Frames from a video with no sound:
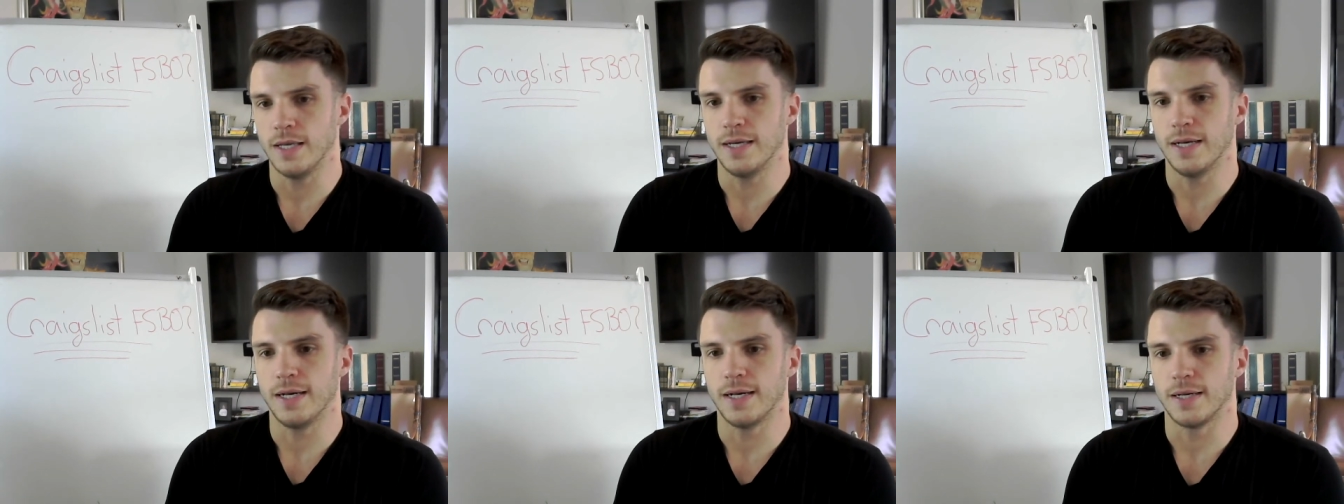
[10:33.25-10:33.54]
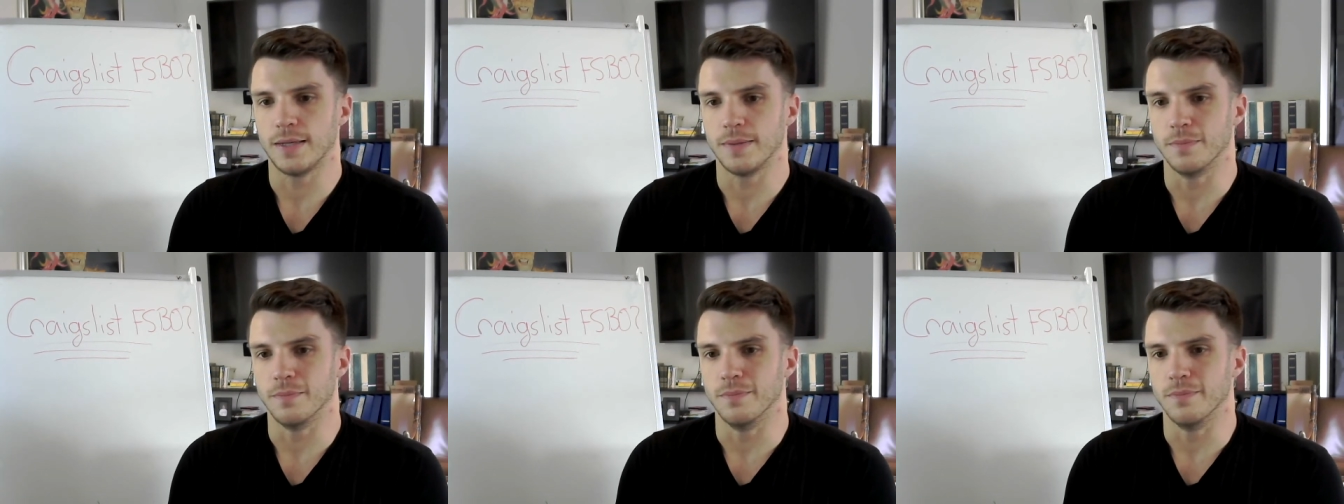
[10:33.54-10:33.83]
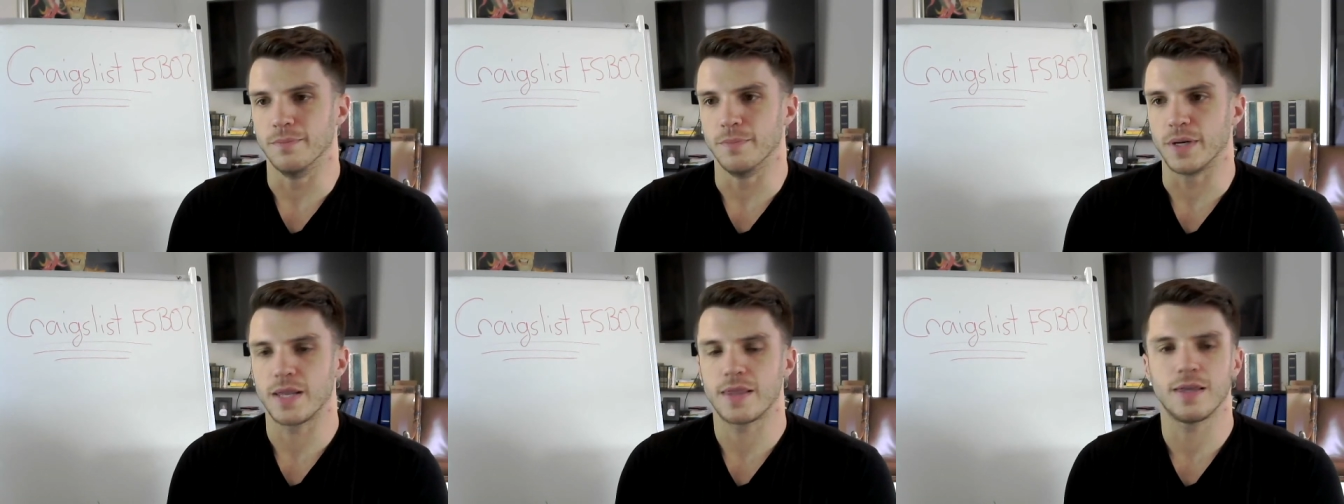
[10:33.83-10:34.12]
Um,
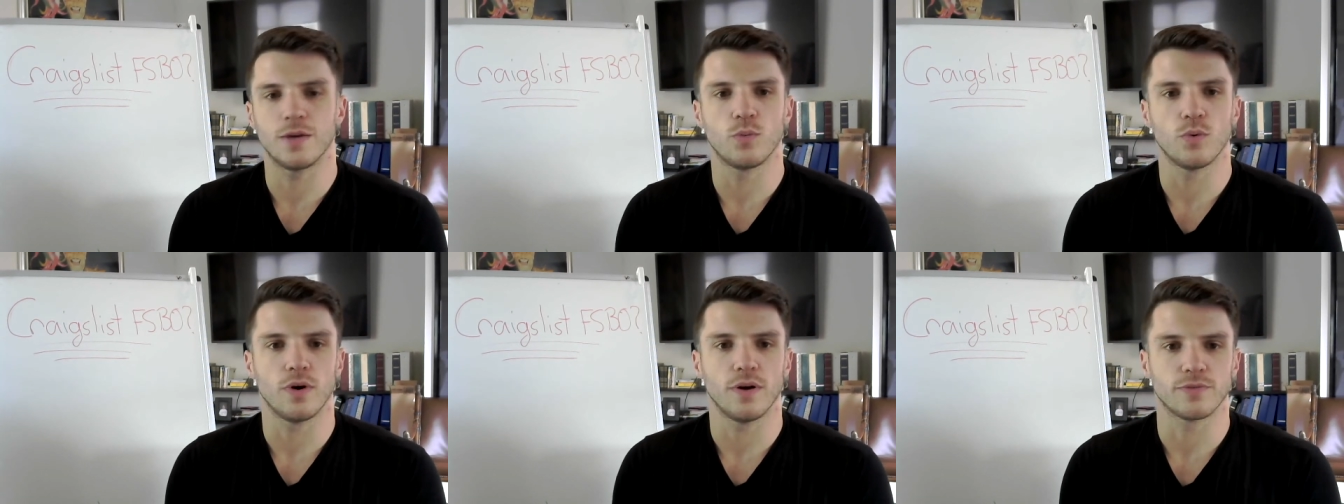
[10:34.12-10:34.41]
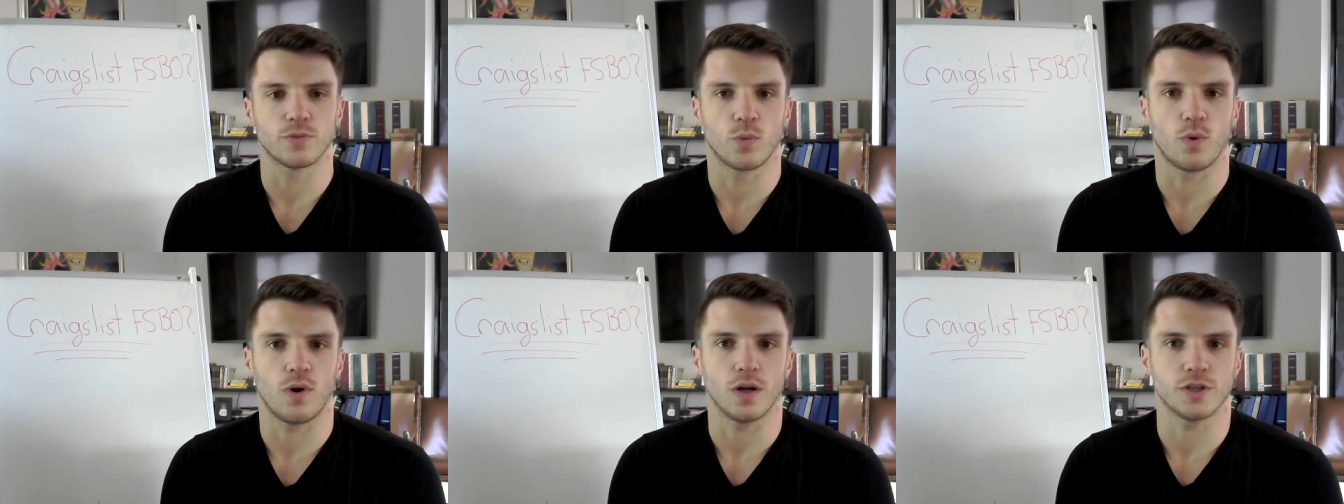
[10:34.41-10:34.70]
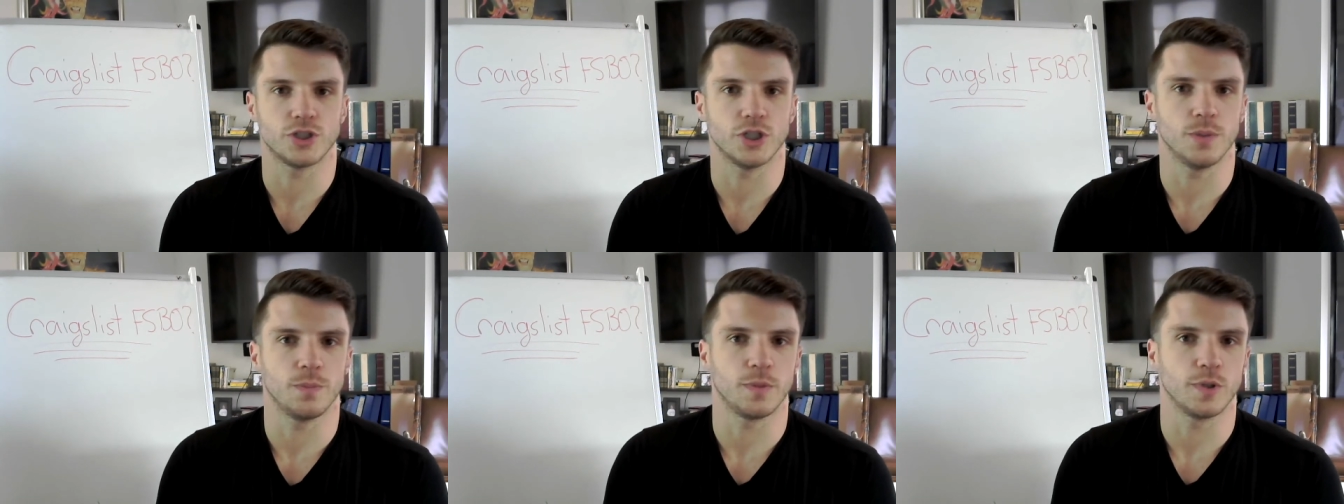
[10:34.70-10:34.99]
but I think we'll have to
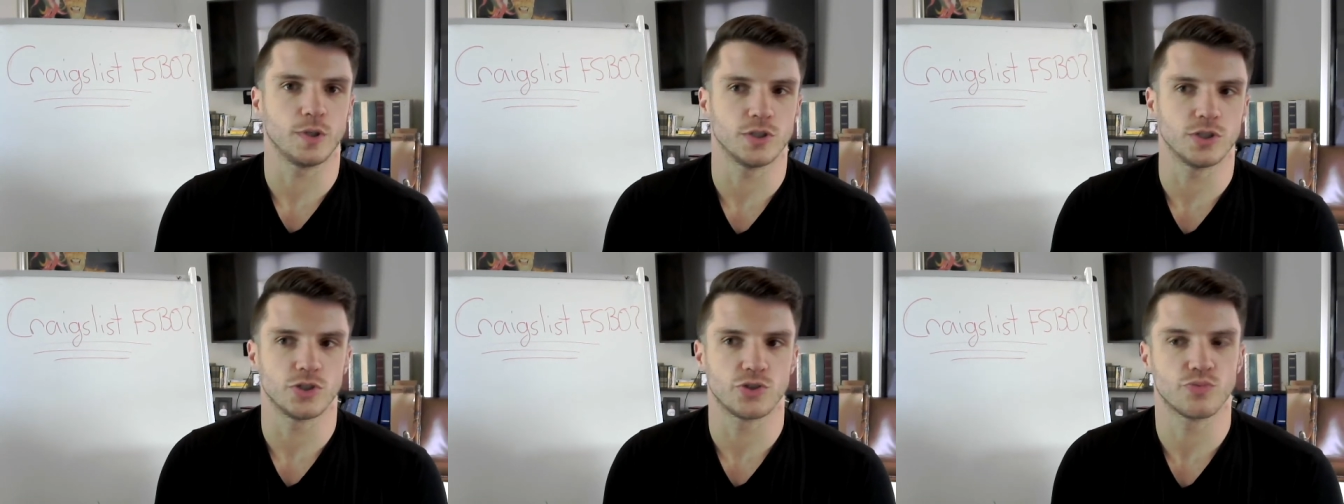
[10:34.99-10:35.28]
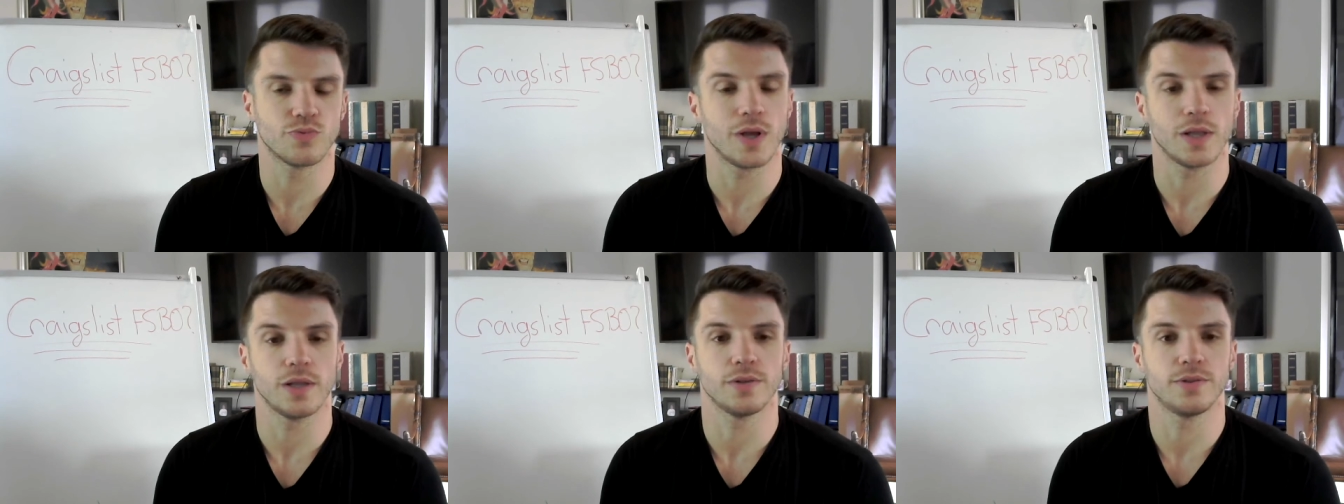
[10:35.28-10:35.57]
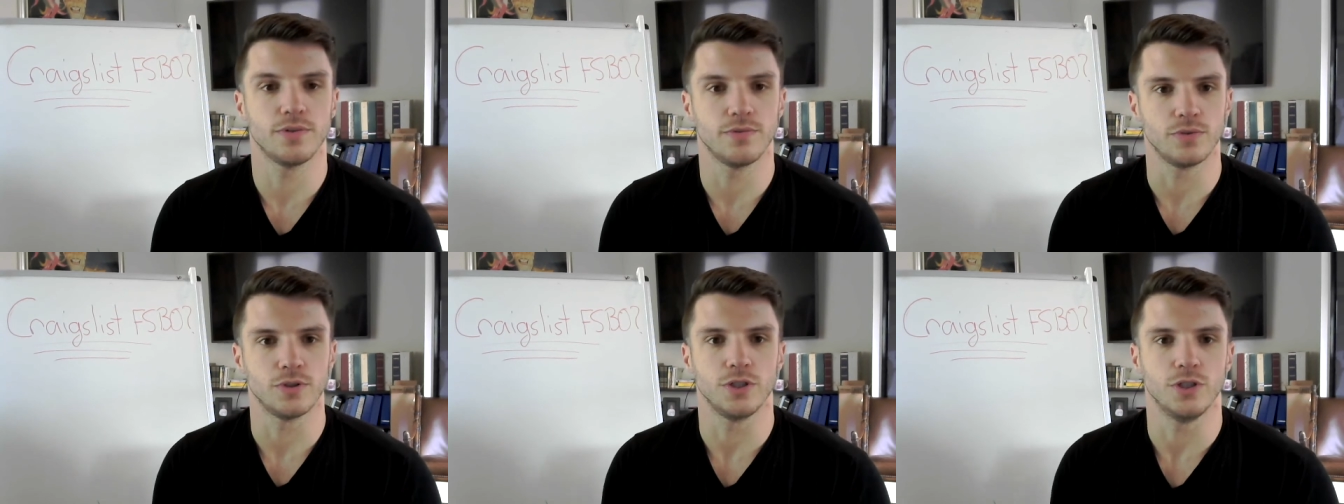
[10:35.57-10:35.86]
watch it because it's
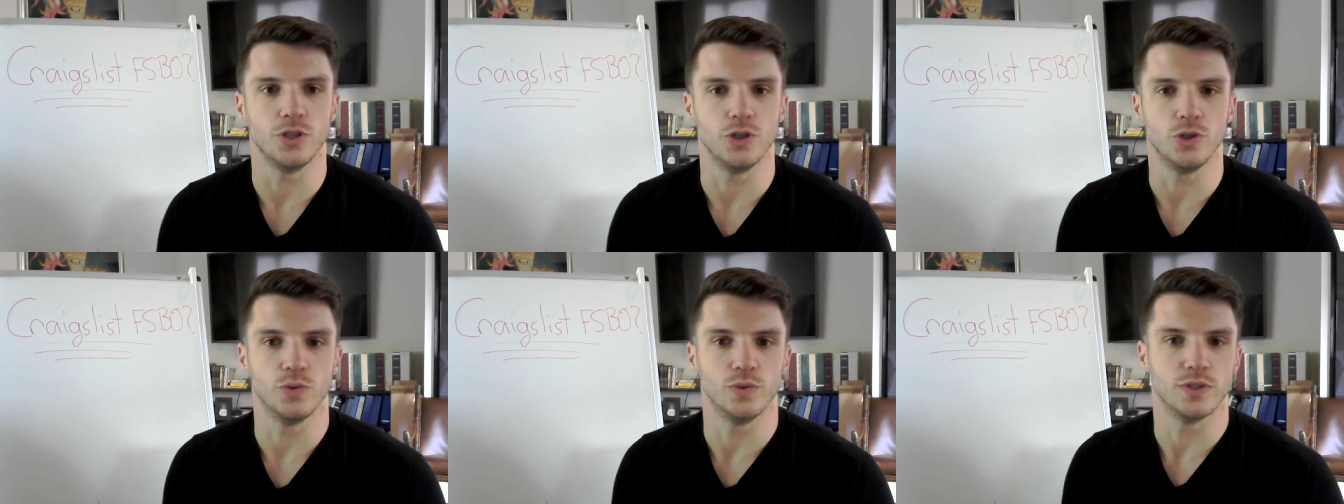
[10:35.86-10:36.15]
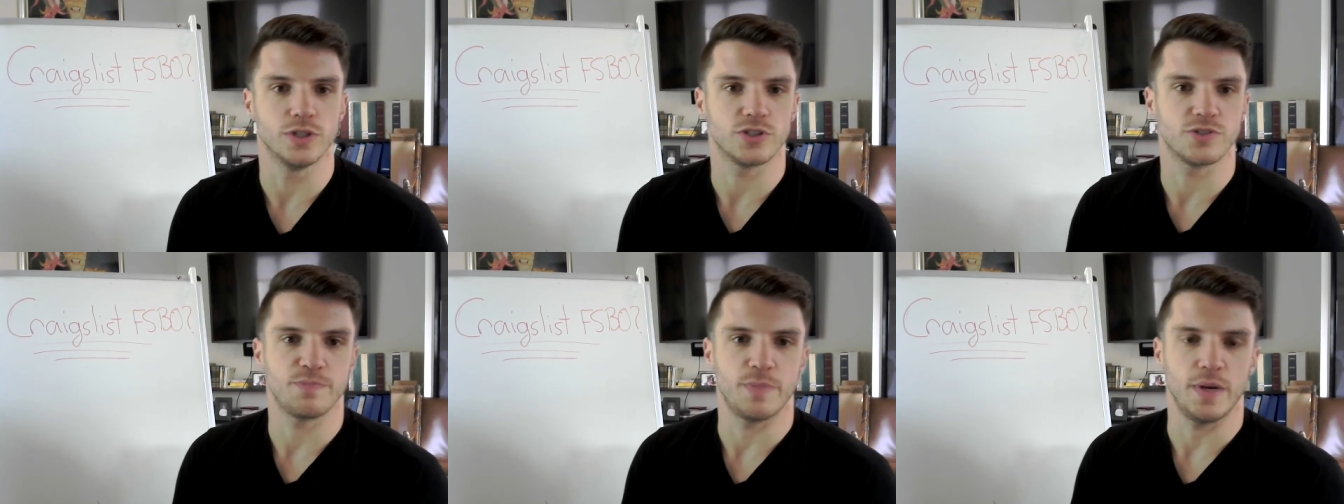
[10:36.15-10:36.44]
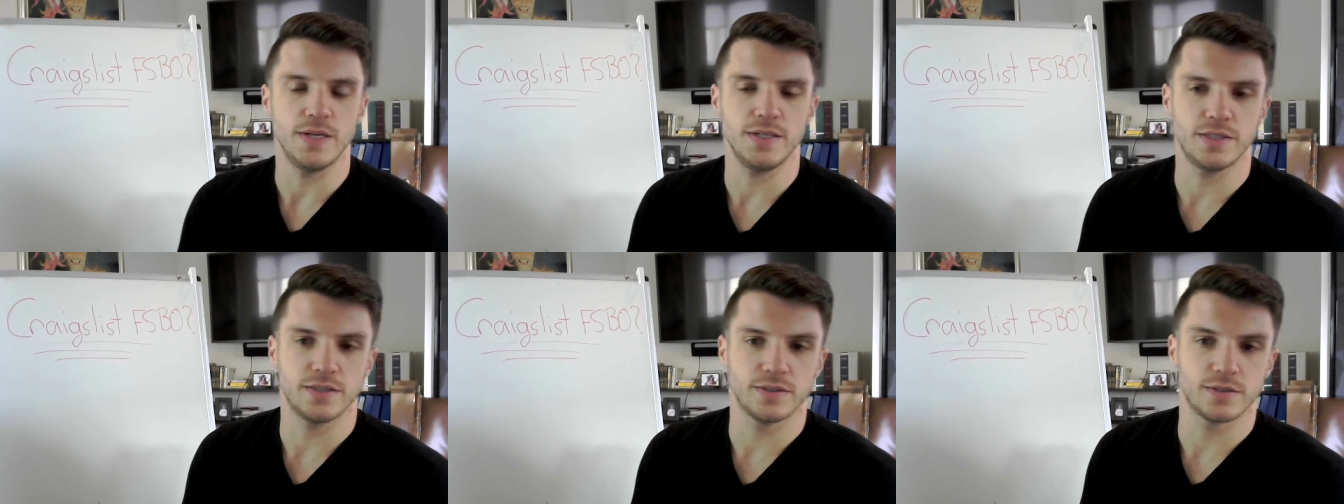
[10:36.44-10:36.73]
relatively new in the
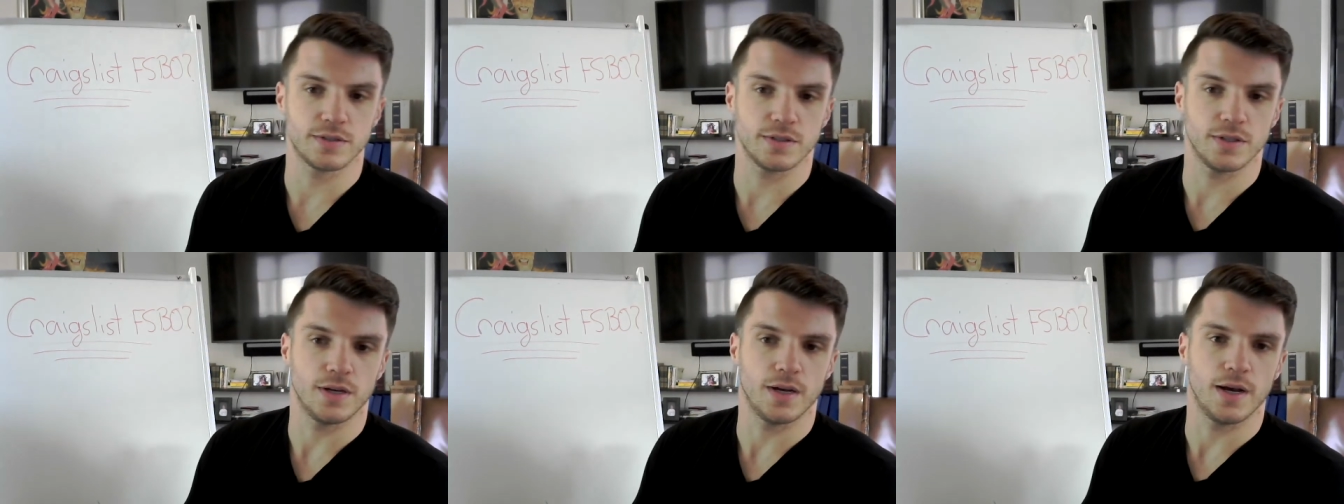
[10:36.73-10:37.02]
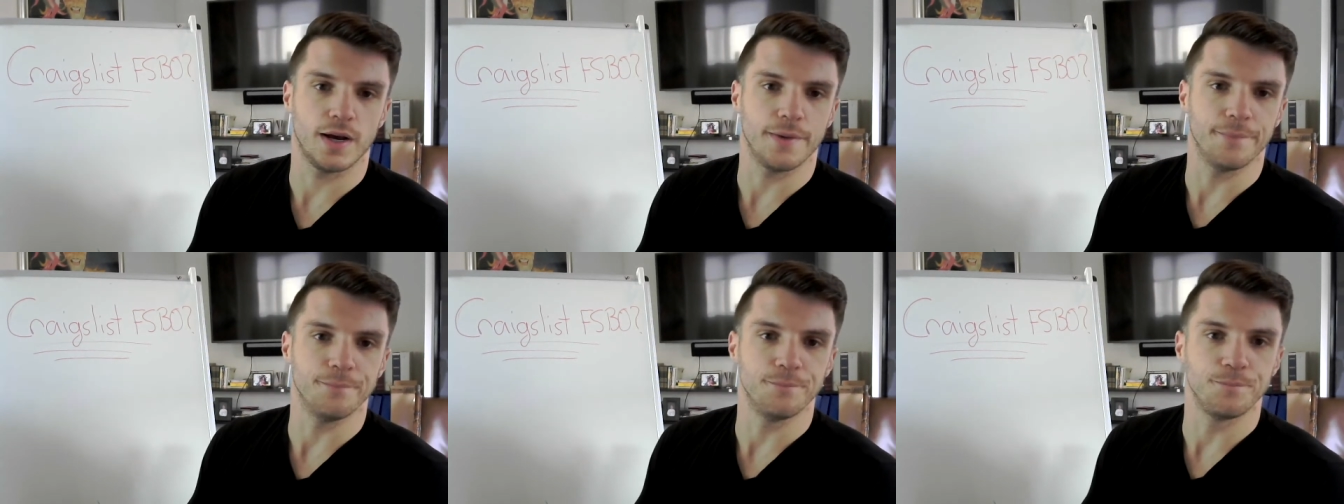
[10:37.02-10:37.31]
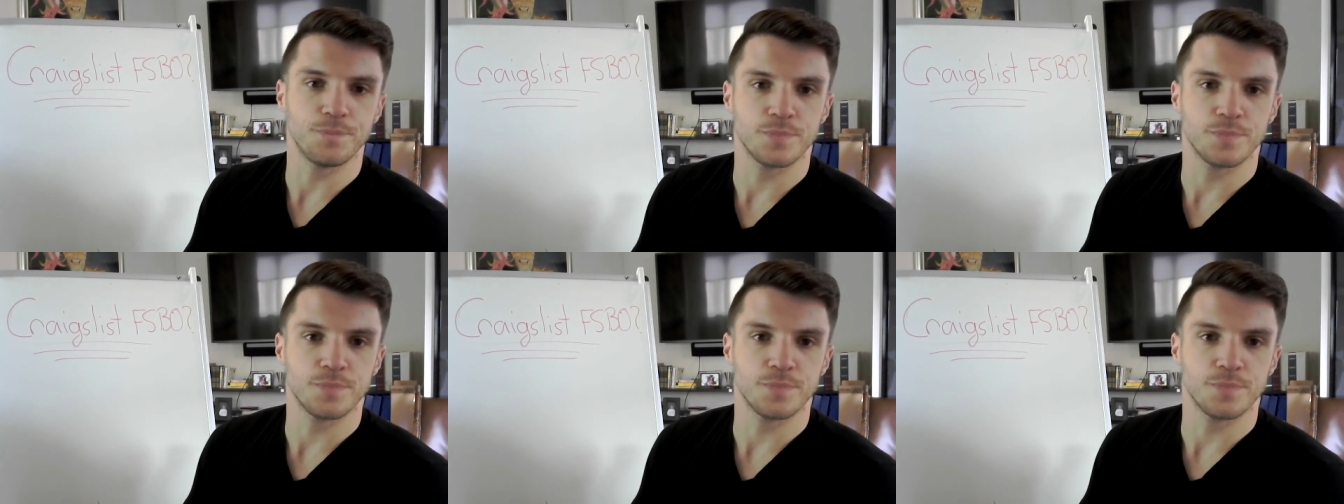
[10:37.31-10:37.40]
space, um,